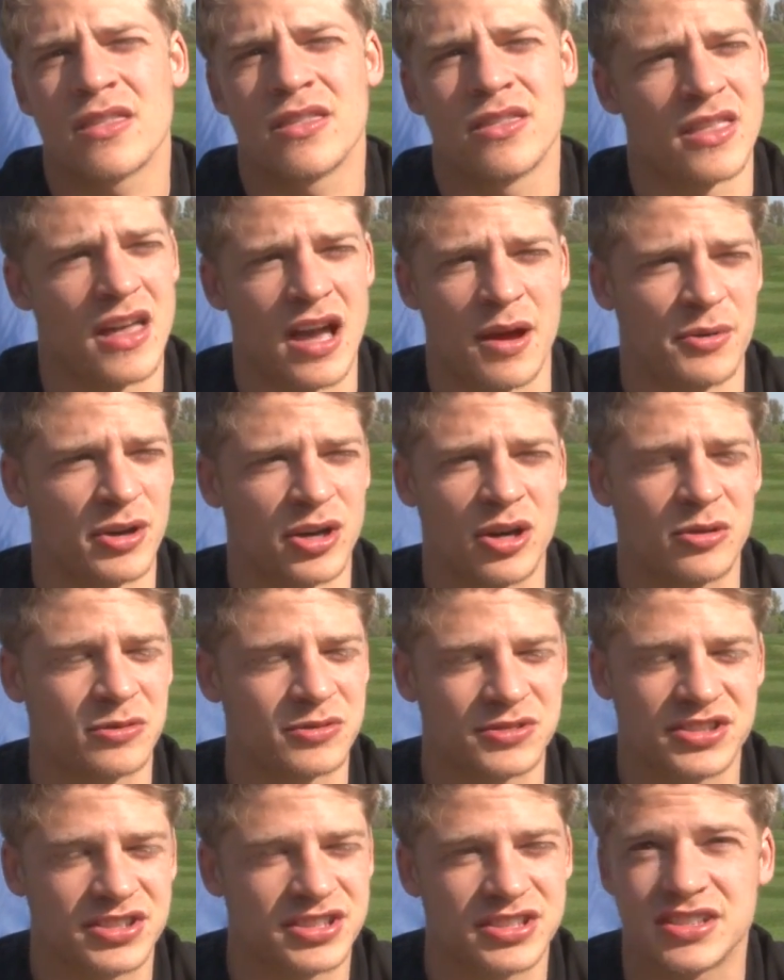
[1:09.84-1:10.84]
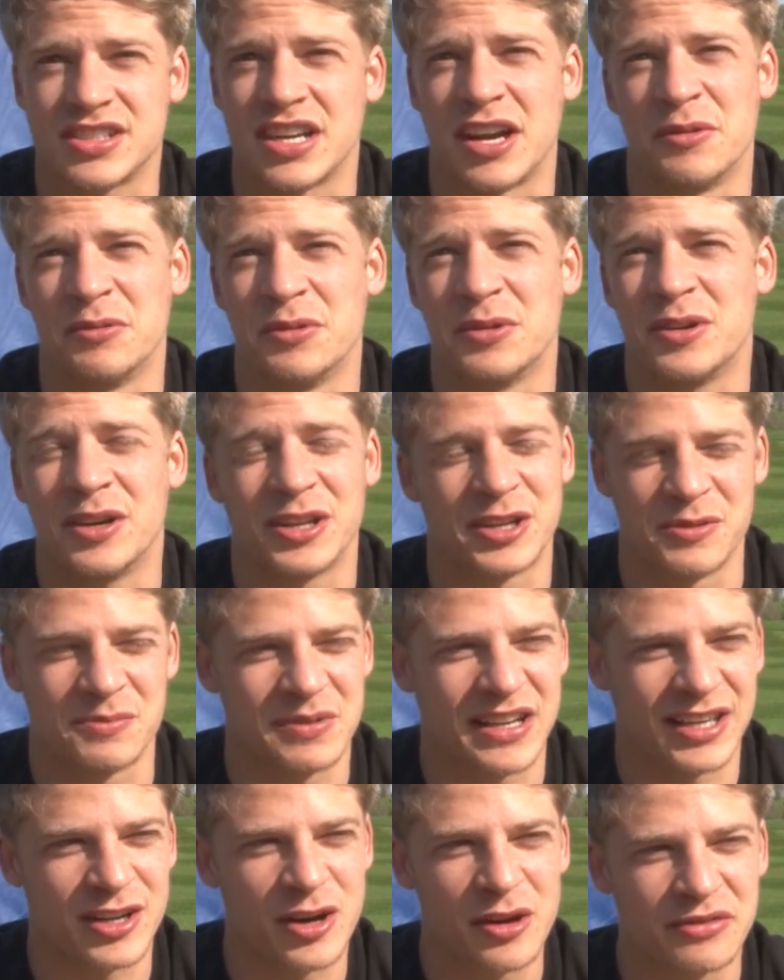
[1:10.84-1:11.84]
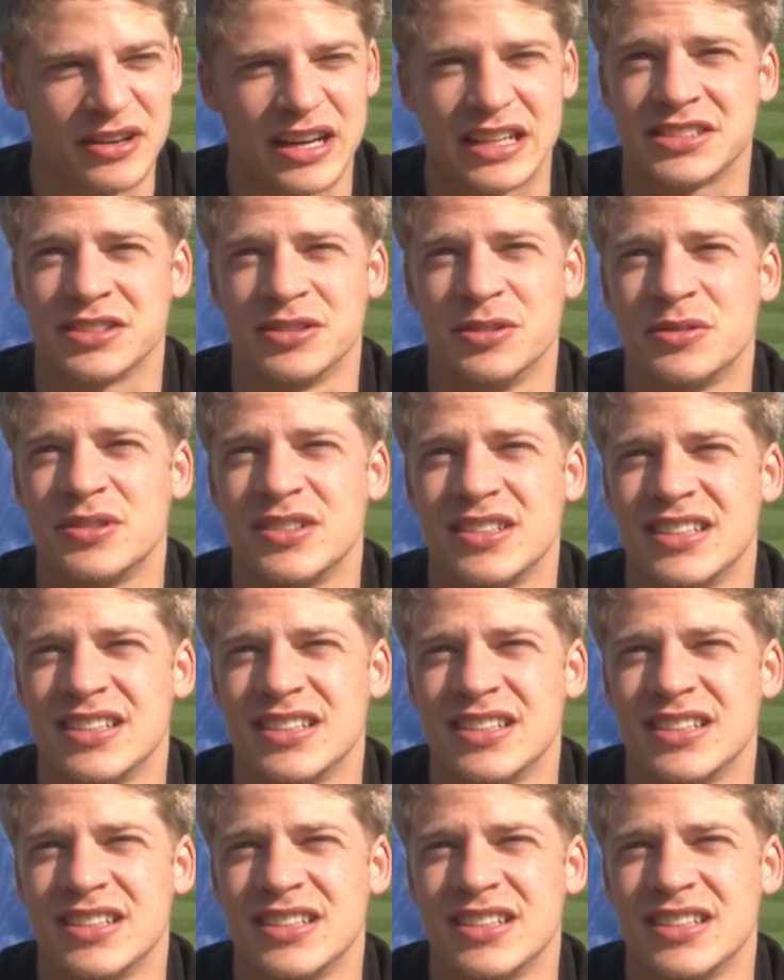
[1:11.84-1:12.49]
No, my golf's terrible. I don't play golf at all.